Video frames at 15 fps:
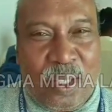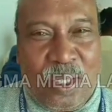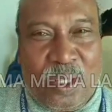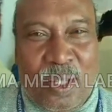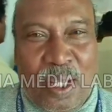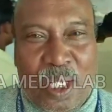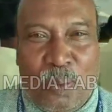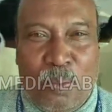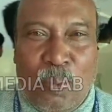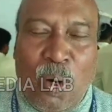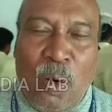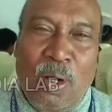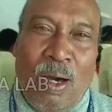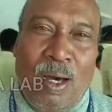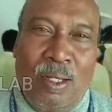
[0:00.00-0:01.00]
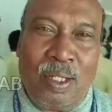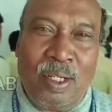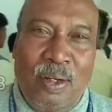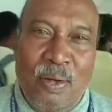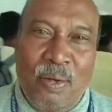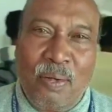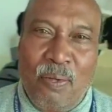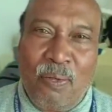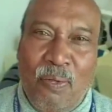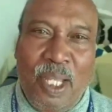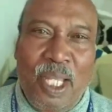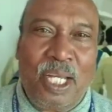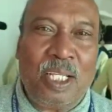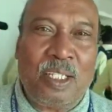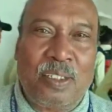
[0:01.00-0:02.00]
They spoke on
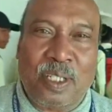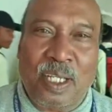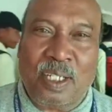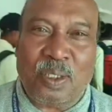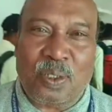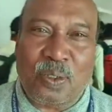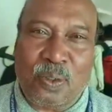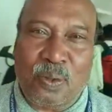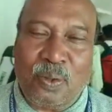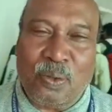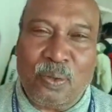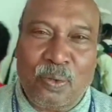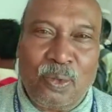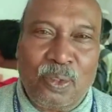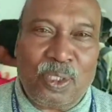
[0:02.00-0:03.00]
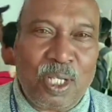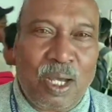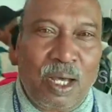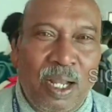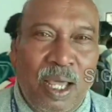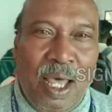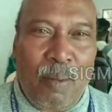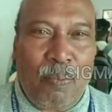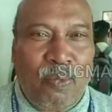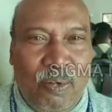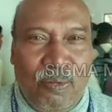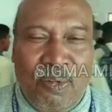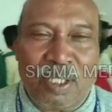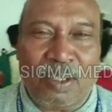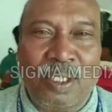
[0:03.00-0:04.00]
various things which are helpful
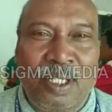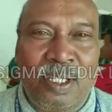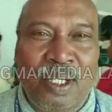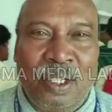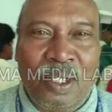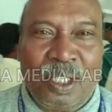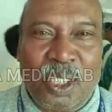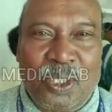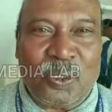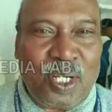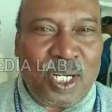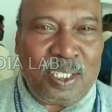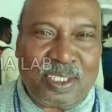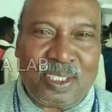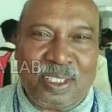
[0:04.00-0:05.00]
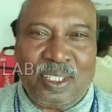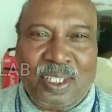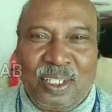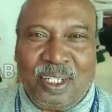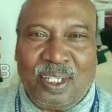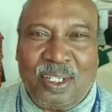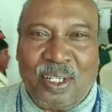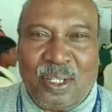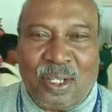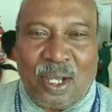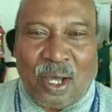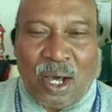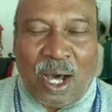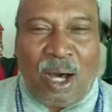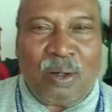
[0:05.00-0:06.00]
for the students,
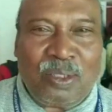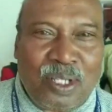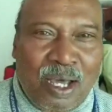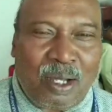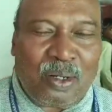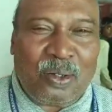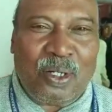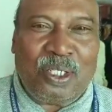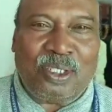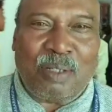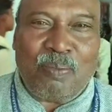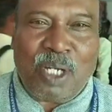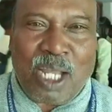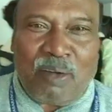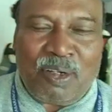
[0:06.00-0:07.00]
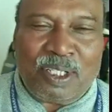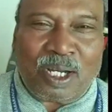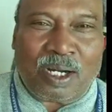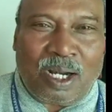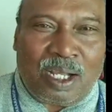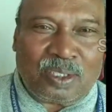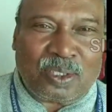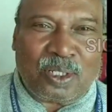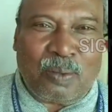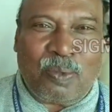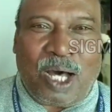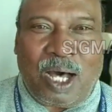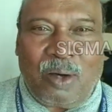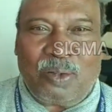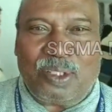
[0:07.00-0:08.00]
how they are going to behave in the classroom,
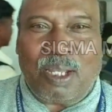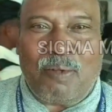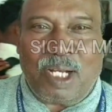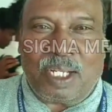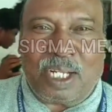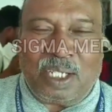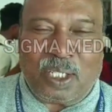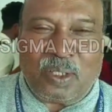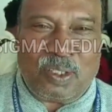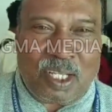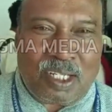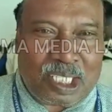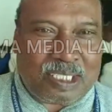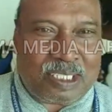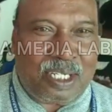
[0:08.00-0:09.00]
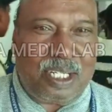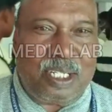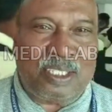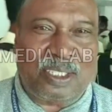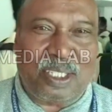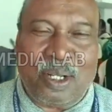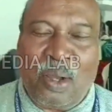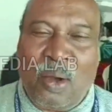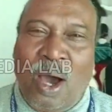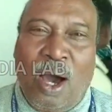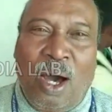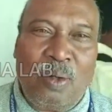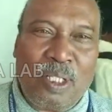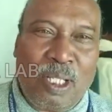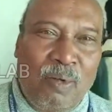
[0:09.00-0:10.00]
how they will continue their studies,
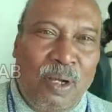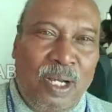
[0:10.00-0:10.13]
how they will